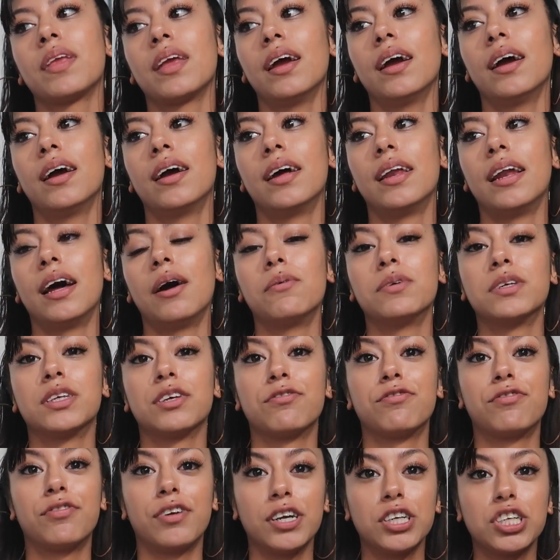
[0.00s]
and I was a
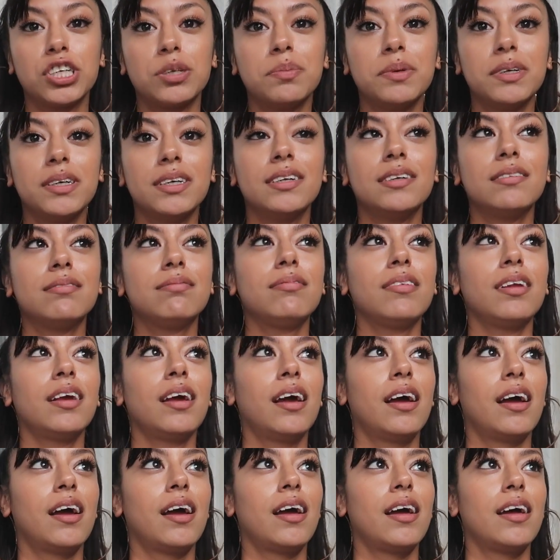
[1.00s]
freshman,
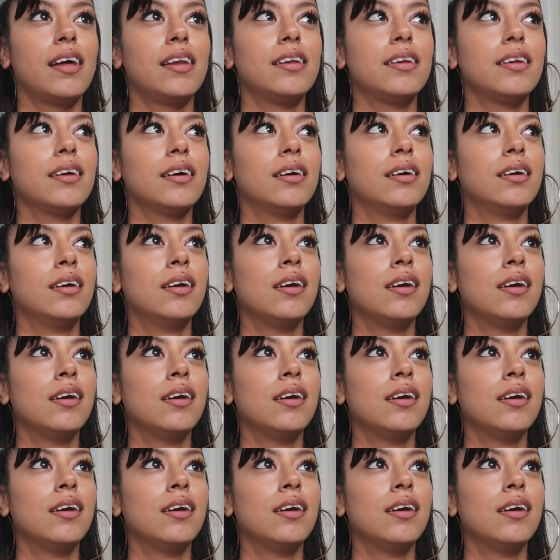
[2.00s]
and